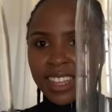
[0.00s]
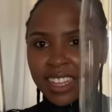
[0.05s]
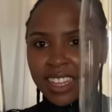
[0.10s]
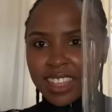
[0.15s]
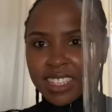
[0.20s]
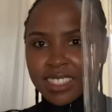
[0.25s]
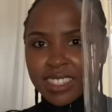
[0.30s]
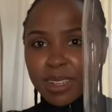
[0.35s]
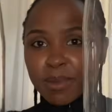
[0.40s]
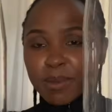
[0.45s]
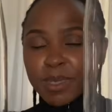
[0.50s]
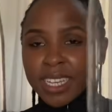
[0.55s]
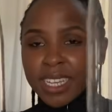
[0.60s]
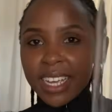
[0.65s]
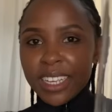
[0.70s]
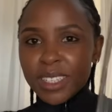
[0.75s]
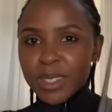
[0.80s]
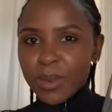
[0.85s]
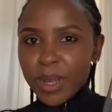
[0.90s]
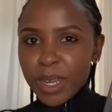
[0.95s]
are the same
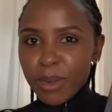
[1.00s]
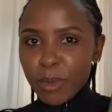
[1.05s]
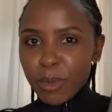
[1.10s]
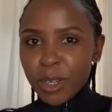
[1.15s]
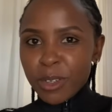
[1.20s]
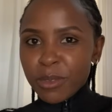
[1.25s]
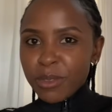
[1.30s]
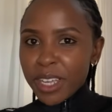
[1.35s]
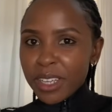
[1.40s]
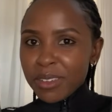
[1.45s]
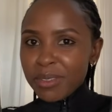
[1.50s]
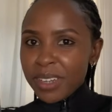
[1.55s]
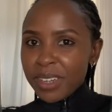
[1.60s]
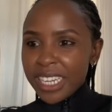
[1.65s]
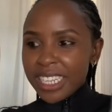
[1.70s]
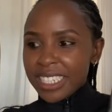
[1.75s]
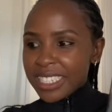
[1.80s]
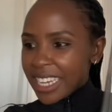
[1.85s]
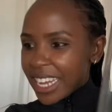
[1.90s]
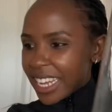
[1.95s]
size, 1.5
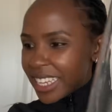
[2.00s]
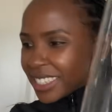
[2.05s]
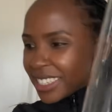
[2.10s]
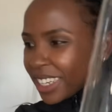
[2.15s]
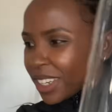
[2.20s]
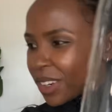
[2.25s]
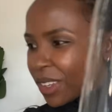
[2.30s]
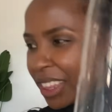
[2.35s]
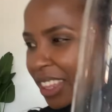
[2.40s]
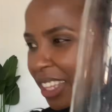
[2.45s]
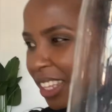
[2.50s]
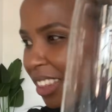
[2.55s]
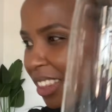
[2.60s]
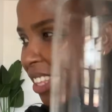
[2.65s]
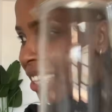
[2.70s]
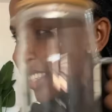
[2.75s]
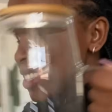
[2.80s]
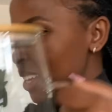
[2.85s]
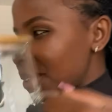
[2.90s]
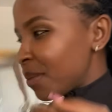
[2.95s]
liters. I don't think
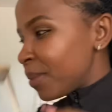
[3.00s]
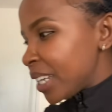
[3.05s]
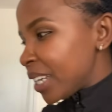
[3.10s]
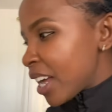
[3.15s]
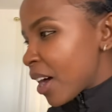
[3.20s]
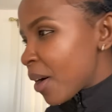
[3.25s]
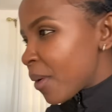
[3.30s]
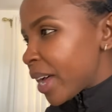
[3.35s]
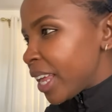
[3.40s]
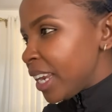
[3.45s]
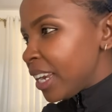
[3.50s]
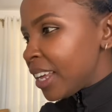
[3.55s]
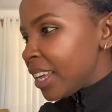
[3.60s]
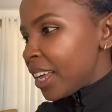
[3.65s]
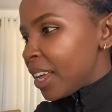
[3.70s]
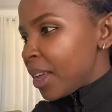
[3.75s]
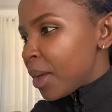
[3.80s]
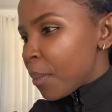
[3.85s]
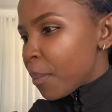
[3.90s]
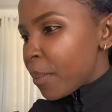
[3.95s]
there's a bigger one,
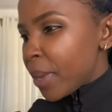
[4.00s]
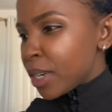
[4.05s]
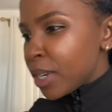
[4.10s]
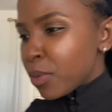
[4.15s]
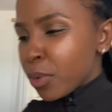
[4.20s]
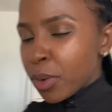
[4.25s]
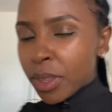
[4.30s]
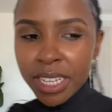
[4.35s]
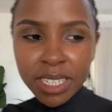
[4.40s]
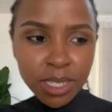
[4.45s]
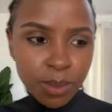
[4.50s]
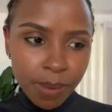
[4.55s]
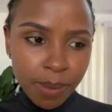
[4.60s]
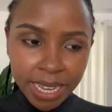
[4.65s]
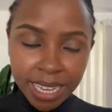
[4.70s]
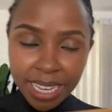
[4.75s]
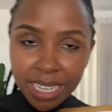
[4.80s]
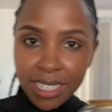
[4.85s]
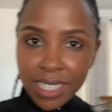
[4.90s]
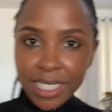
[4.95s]
but for the
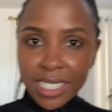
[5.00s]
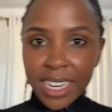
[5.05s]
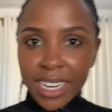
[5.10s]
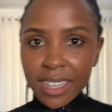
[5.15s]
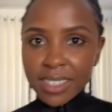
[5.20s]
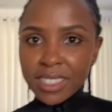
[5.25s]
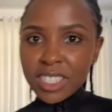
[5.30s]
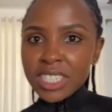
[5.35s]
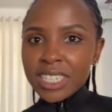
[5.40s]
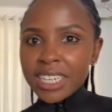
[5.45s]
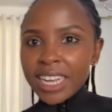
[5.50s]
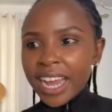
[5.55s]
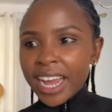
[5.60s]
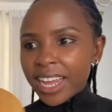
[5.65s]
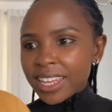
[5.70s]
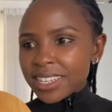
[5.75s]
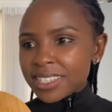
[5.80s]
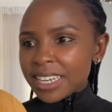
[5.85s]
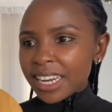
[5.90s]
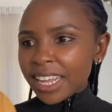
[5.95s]
spaghetti jars, she
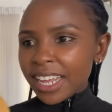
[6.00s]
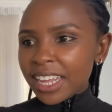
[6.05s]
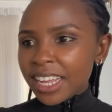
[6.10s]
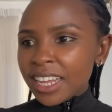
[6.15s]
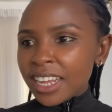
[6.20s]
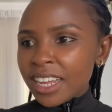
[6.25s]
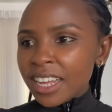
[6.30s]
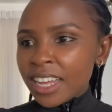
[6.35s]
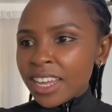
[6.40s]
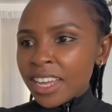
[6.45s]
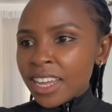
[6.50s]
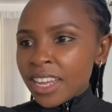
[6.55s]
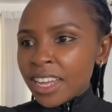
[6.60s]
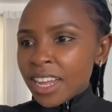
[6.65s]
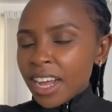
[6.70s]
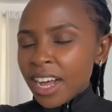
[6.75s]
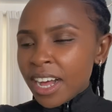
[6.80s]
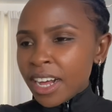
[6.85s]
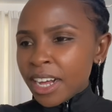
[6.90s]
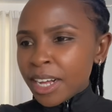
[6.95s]
has like,
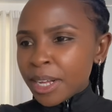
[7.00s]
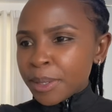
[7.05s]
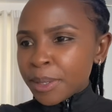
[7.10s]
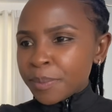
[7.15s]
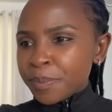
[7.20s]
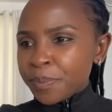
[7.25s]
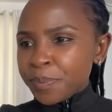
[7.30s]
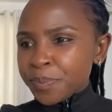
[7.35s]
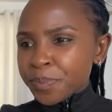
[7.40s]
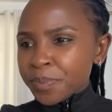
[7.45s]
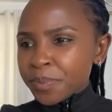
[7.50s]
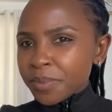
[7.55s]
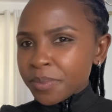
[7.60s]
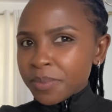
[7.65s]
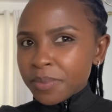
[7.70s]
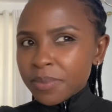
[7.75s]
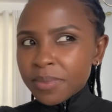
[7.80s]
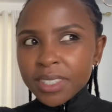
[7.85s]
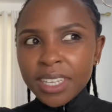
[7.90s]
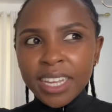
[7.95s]
I
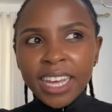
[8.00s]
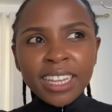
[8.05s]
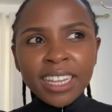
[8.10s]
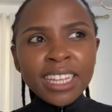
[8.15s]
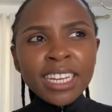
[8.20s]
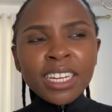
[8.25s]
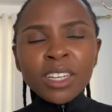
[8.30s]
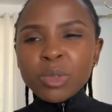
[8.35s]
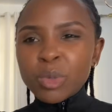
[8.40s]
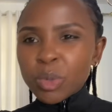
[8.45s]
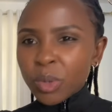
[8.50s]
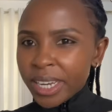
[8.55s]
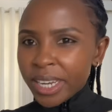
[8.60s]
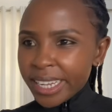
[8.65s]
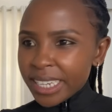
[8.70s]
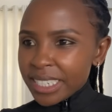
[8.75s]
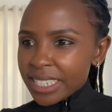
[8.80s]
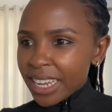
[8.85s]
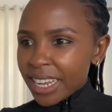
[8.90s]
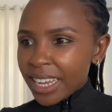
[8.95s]
think 2
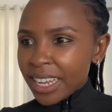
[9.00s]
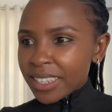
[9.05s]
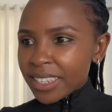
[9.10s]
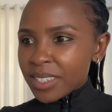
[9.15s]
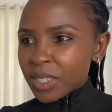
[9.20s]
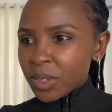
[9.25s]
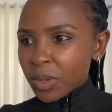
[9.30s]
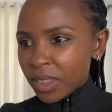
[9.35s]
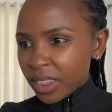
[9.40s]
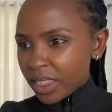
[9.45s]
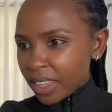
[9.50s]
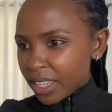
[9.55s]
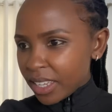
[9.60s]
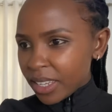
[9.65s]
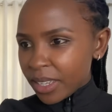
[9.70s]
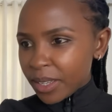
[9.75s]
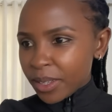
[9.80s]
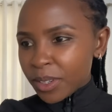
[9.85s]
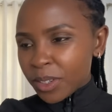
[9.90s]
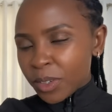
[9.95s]
liters, not
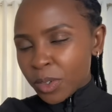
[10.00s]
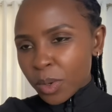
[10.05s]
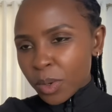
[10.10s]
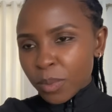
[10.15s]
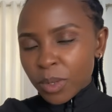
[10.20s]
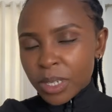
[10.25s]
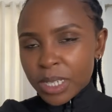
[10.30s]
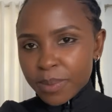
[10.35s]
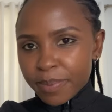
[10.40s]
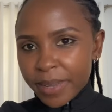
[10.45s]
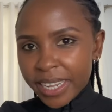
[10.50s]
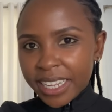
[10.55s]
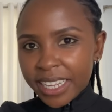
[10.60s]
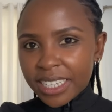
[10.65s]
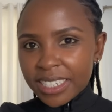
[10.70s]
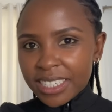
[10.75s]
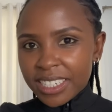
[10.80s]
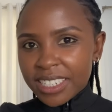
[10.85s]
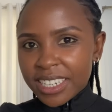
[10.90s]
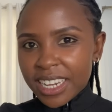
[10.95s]
the normal
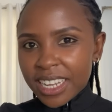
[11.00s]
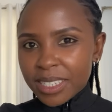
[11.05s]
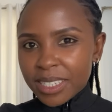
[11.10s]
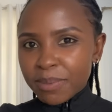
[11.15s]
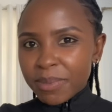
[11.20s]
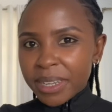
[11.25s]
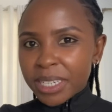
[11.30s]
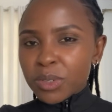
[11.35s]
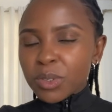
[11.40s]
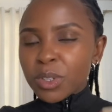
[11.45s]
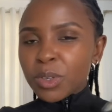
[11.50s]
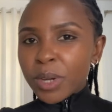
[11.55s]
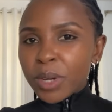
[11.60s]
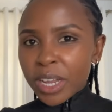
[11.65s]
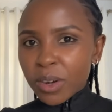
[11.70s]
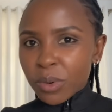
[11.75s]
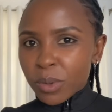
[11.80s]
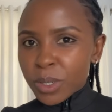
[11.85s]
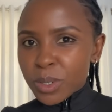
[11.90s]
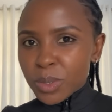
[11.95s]
spaghetti jars, but you
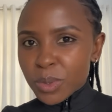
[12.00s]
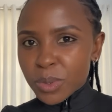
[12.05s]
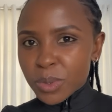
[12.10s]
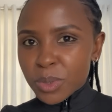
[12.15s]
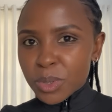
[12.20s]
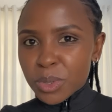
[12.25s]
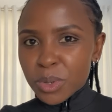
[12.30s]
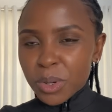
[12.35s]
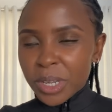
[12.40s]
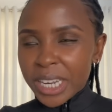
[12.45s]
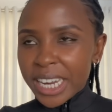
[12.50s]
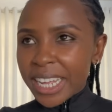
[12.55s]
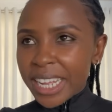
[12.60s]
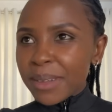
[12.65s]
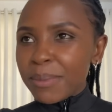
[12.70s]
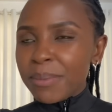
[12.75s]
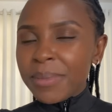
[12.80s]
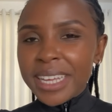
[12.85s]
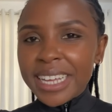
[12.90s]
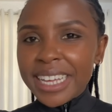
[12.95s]
can also store
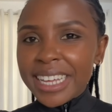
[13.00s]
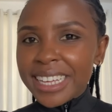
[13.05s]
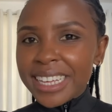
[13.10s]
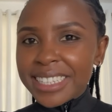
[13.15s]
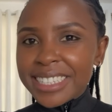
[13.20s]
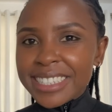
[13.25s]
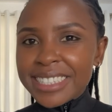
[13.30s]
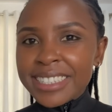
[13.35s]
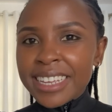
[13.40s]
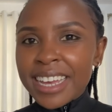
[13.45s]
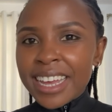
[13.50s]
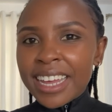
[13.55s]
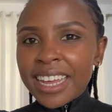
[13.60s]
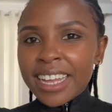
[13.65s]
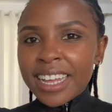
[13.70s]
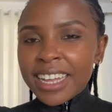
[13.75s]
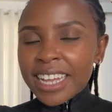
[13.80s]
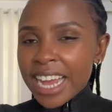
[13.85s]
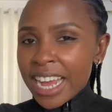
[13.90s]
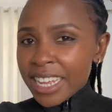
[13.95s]
like beans,
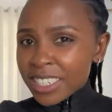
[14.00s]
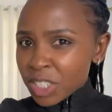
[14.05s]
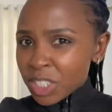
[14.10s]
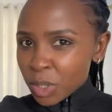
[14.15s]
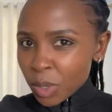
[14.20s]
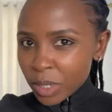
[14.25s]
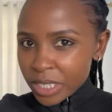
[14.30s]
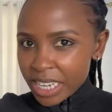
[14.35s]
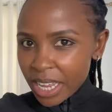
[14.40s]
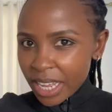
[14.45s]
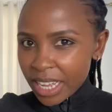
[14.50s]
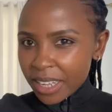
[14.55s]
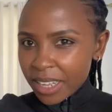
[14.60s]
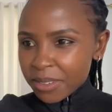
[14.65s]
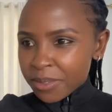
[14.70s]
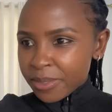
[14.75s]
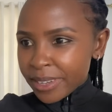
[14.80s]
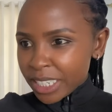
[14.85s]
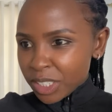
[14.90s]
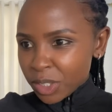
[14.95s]
a
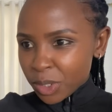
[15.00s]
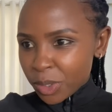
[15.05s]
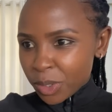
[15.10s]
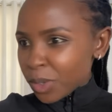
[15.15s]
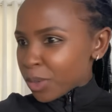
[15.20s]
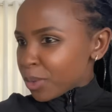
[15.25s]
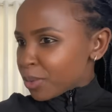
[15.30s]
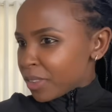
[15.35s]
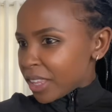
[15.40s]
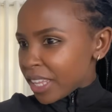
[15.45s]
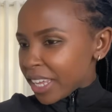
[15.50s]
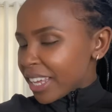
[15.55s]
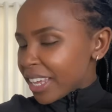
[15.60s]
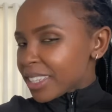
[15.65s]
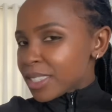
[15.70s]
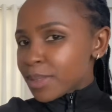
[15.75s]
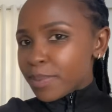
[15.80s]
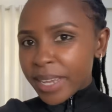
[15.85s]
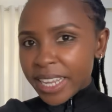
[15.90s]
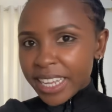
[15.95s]
shorter version of
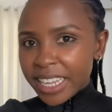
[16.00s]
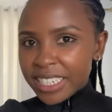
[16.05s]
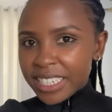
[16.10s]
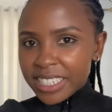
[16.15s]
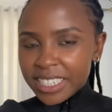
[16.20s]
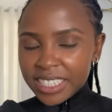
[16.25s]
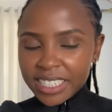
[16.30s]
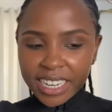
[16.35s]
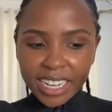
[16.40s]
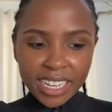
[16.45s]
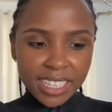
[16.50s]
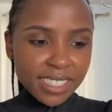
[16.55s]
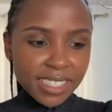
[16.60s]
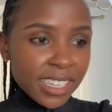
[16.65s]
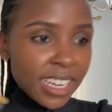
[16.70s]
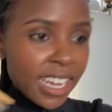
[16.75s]
the spaghetti jars,